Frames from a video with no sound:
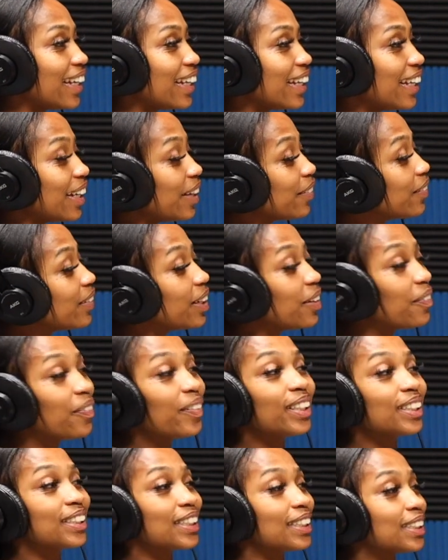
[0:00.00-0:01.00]
Even if
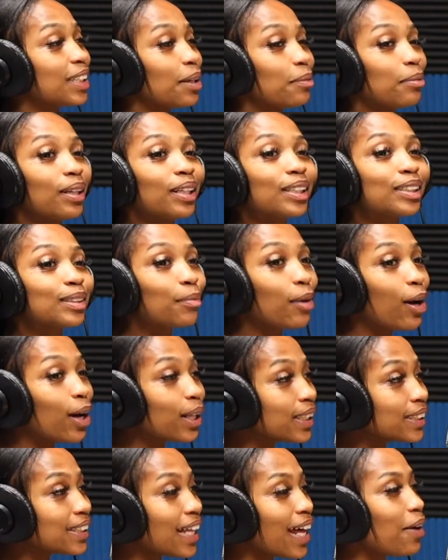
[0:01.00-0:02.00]
it's something as
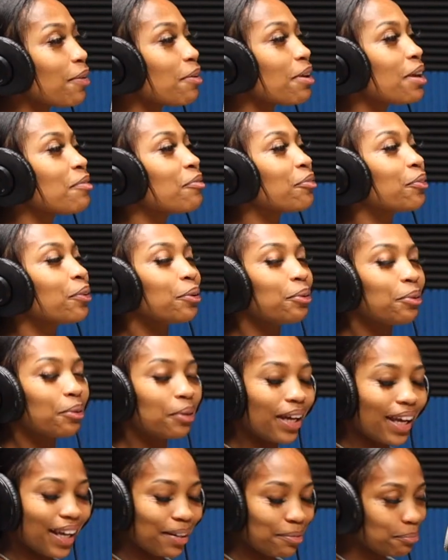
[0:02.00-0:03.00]
small as I don't eat fruit.
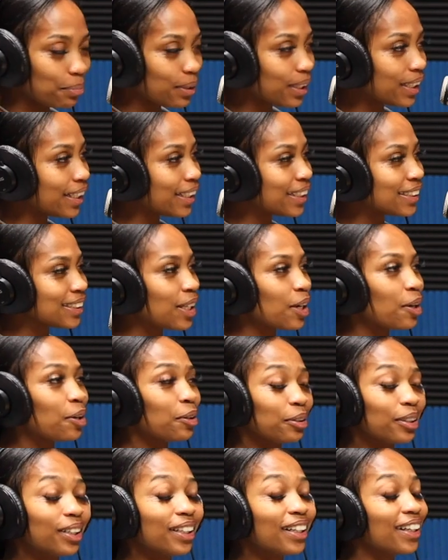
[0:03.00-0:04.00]
Please
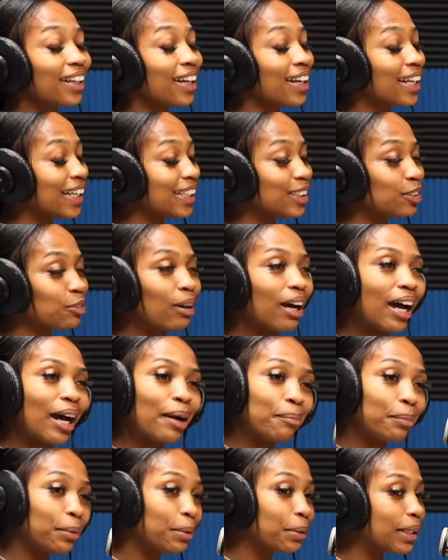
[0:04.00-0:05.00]
go get you an
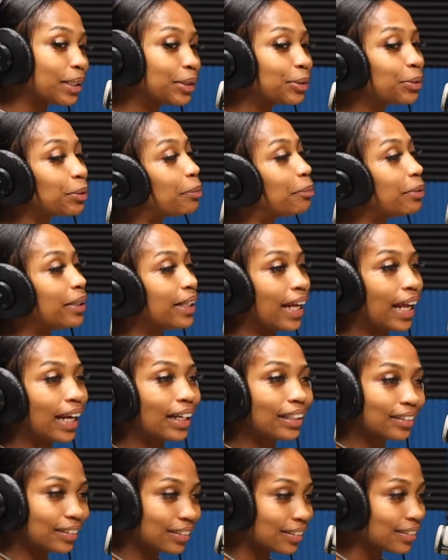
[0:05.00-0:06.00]
apple. Get you a
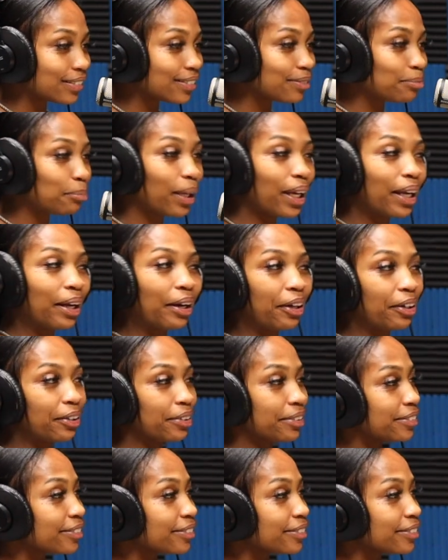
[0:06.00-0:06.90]
banana. Pear.